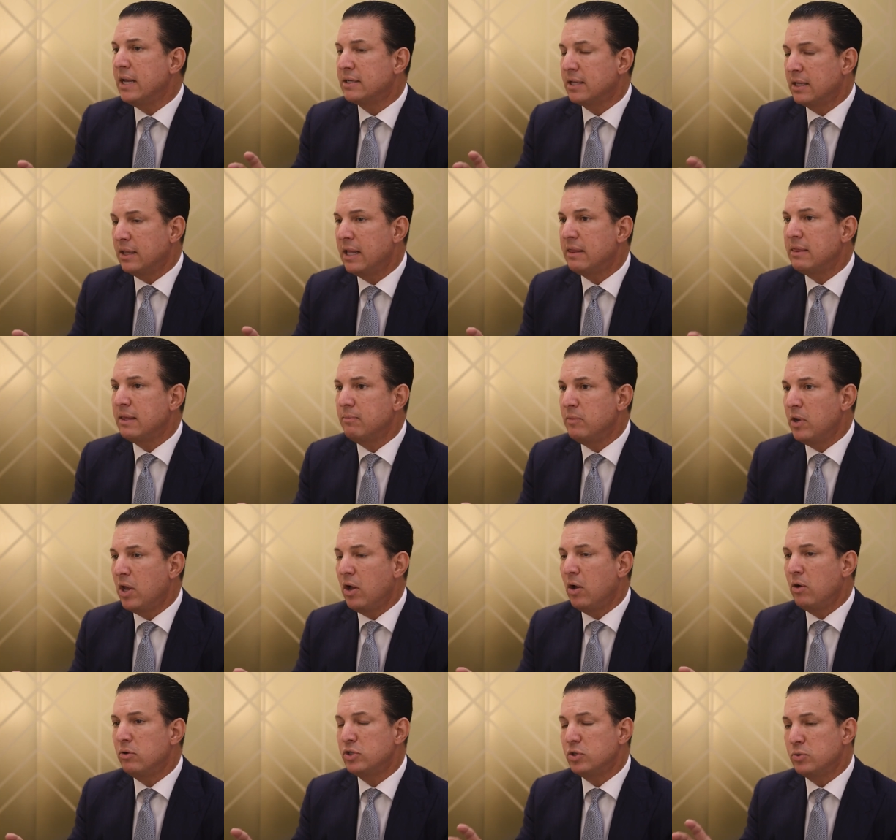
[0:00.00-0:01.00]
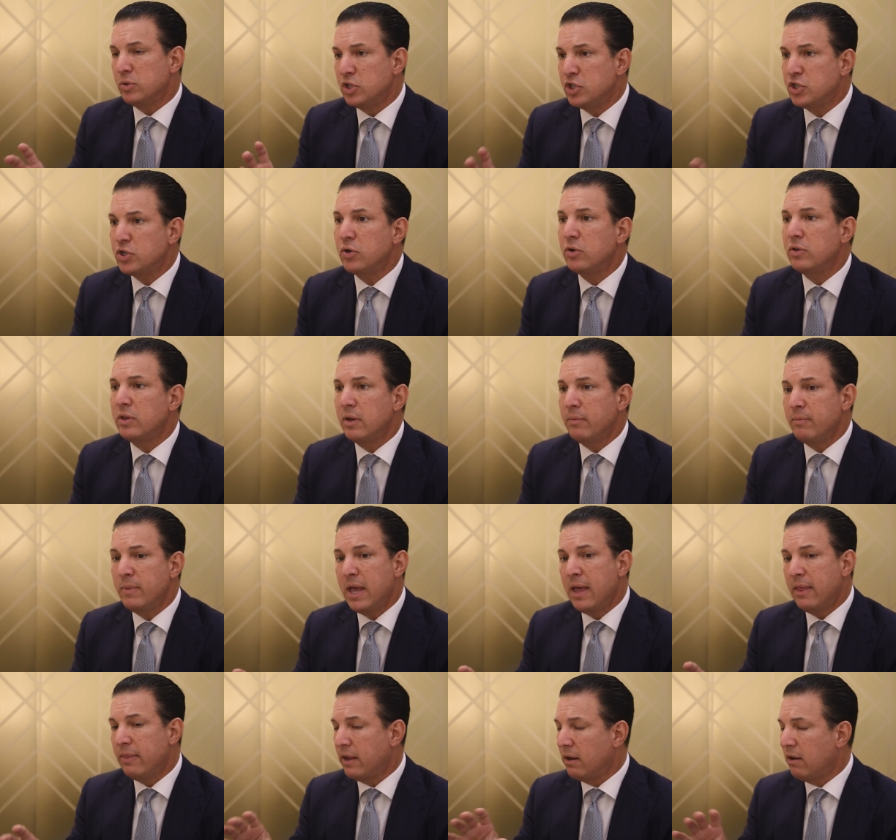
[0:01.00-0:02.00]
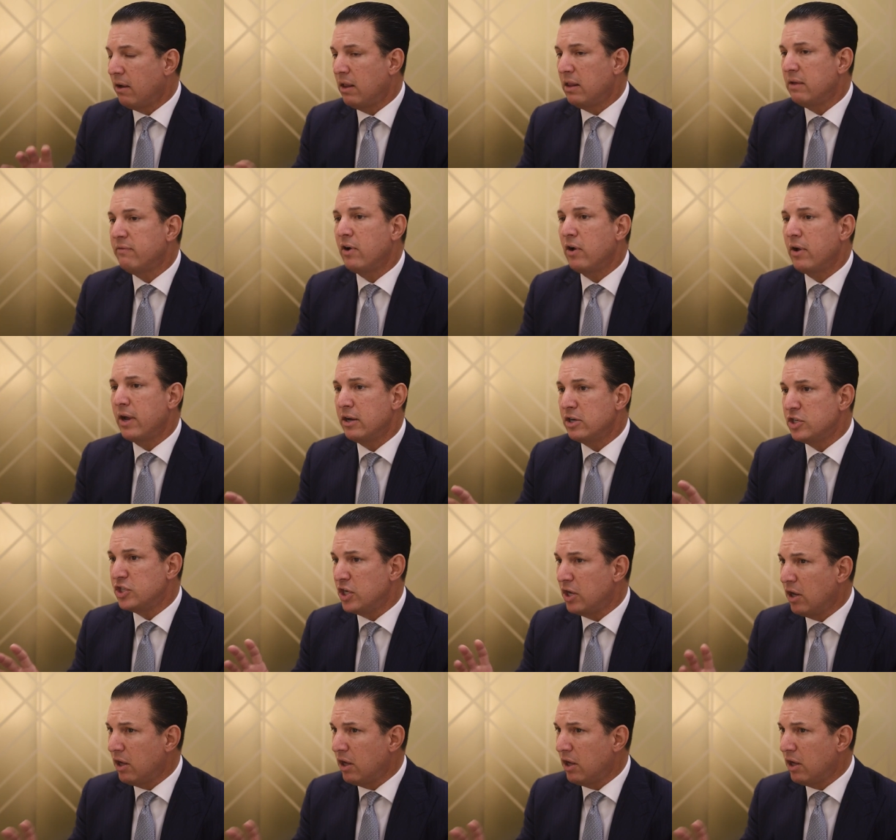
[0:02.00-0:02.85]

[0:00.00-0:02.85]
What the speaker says: to let them know, to assure them that all of our energy,